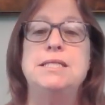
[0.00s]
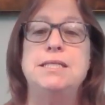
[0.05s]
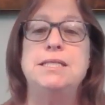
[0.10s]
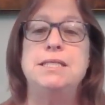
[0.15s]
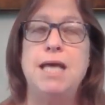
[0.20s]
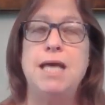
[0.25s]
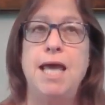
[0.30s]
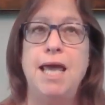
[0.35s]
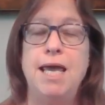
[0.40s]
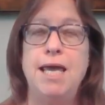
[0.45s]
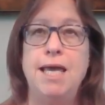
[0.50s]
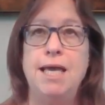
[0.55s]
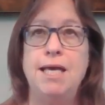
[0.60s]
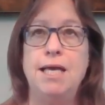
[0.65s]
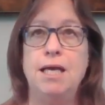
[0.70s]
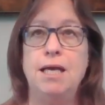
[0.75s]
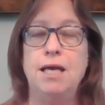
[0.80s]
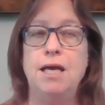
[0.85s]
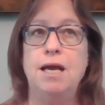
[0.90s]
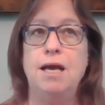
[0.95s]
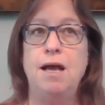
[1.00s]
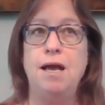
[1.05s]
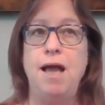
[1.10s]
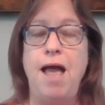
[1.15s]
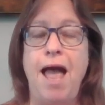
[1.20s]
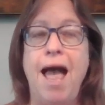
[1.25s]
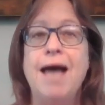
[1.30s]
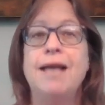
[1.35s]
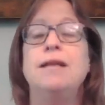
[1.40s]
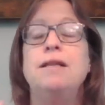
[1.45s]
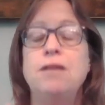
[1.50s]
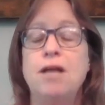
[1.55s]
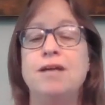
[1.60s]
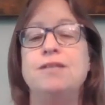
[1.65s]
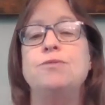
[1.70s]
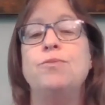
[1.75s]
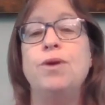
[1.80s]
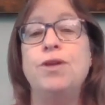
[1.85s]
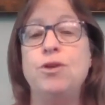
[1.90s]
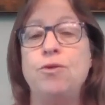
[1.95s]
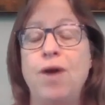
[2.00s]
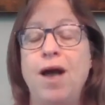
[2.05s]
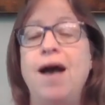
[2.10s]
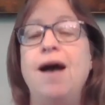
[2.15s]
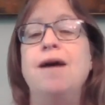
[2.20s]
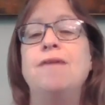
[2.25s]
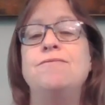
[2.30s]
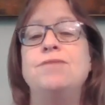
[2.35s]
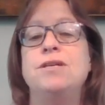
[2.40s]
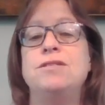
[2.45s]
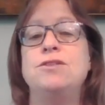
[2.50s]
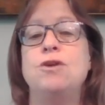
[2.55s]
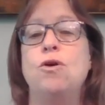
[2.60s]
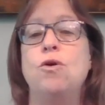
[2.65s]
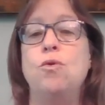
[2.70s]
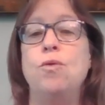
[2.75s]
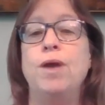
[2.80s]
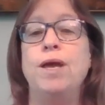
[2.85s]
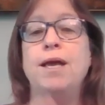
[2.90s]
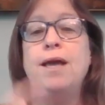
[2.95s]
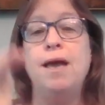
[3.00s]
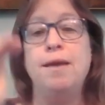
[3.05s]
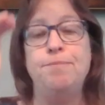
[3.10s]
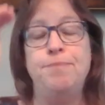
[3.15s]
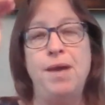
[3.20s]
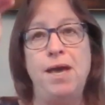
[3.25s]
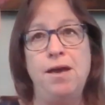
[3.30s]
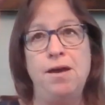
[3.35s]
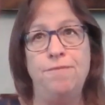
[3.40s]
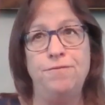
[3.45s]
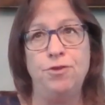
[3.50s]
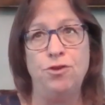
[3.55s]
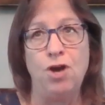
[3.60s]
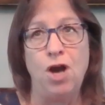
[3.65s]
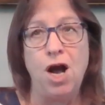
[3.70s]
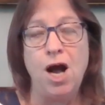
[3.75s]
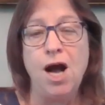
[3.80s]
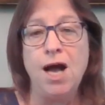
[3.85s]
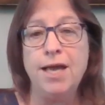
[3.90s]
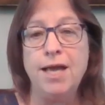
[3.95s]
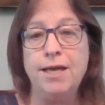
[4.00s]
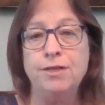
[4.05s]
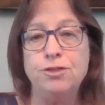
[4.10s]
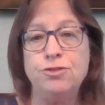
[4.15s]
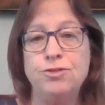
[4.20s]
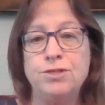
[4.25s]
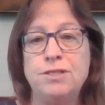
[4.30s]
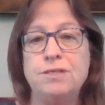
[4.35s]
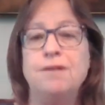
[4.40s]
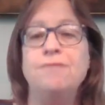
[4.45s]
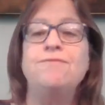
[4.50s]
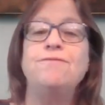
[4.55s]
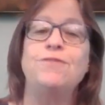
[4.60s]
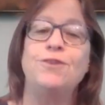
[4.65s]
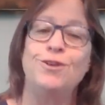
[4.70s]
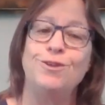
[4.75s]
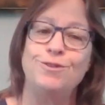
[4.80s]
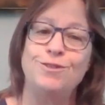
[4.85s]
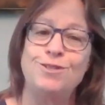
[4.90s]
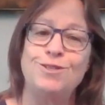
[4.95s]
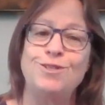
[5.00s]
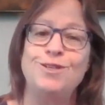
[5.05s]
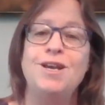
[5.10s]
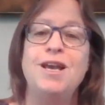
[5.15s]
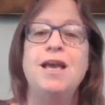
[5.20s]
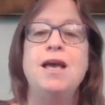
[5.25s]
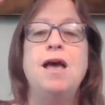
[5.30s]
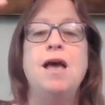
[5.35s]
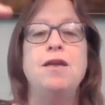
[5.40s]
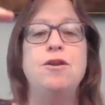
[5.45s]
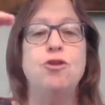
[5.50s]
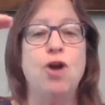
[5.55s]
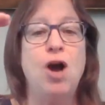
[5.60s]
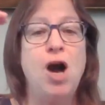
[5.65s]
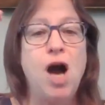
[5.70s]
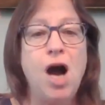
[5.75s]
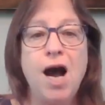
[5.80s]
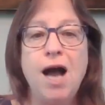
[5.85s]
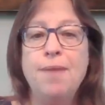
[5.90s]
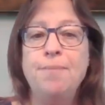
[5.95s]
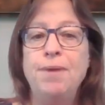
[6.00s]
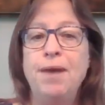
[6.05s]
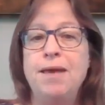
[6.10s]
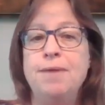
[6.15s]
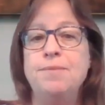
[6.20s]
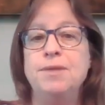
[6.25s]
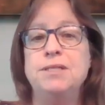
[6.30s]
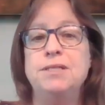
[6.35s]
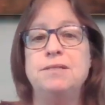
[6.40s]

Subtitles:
take analyze what you have that's owing and pay off your high interest stuff first, your high payment